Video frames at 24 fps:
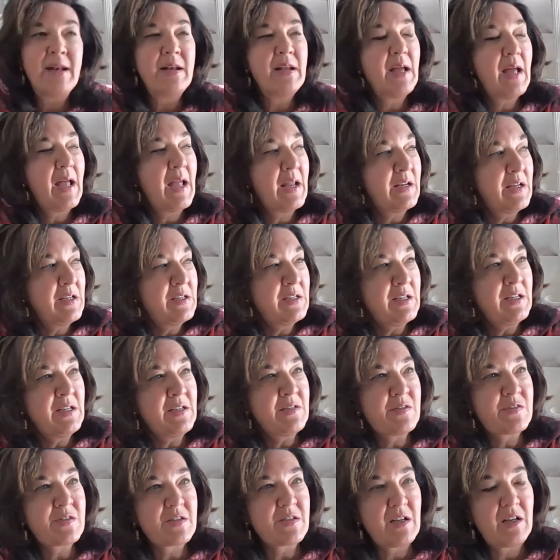And, and it
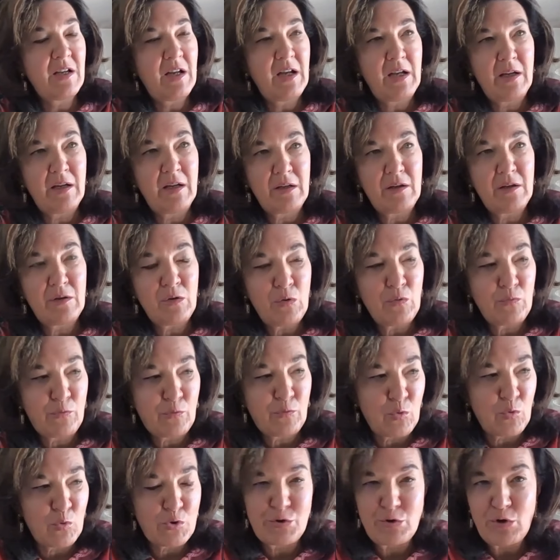is, uh, of
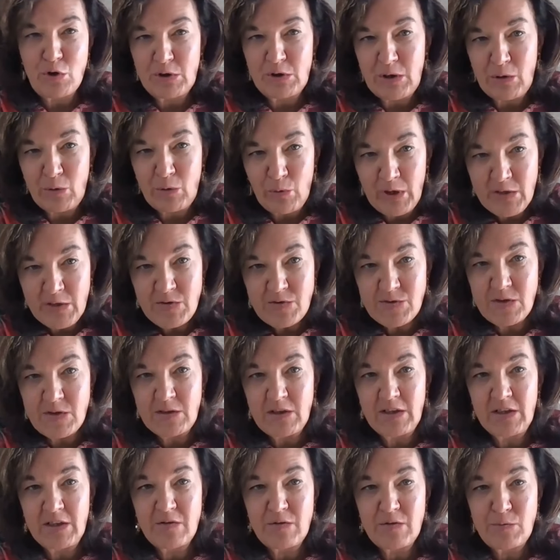course, not a
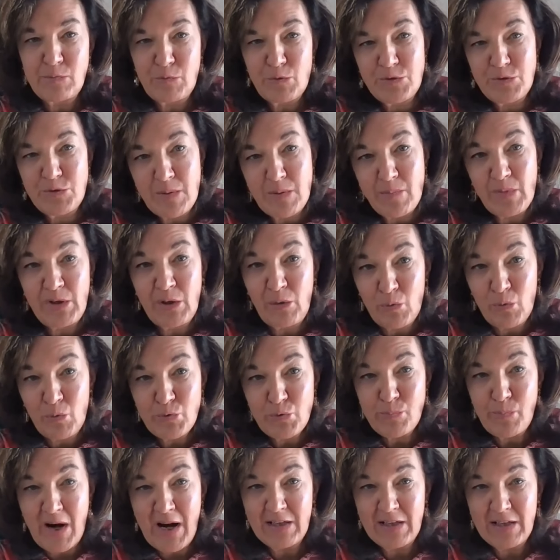coincidence for somebody who's
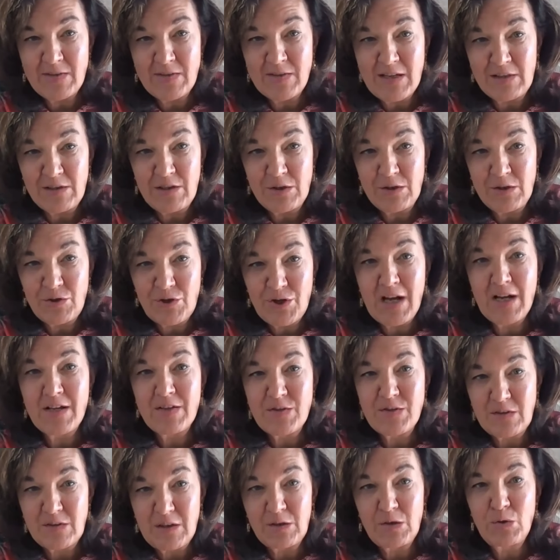practiced
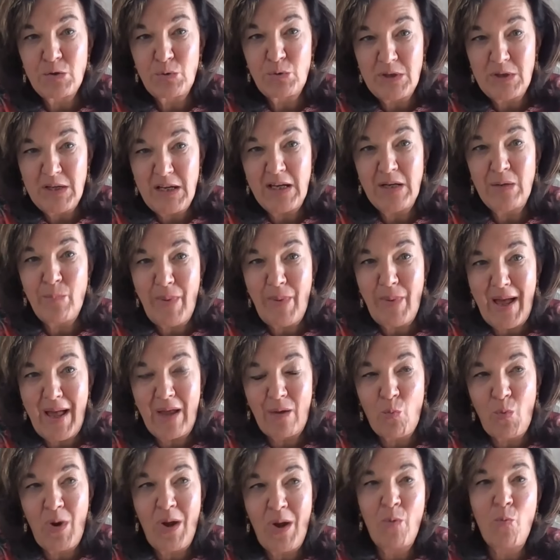antitrust that you date
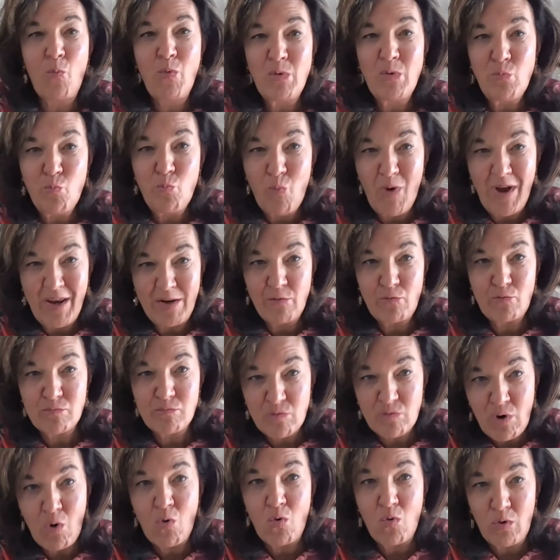back where we went
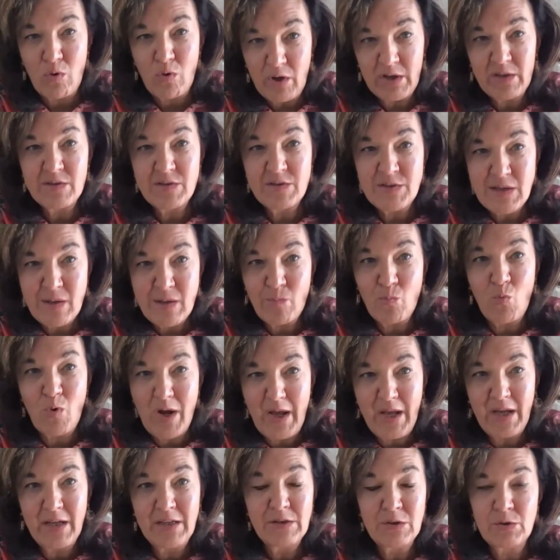wrong in some
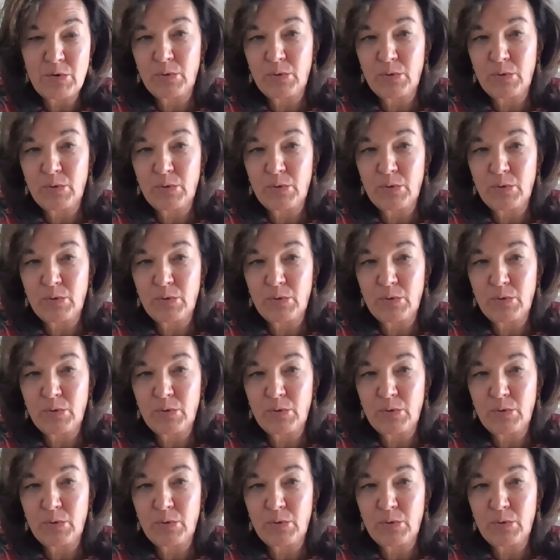way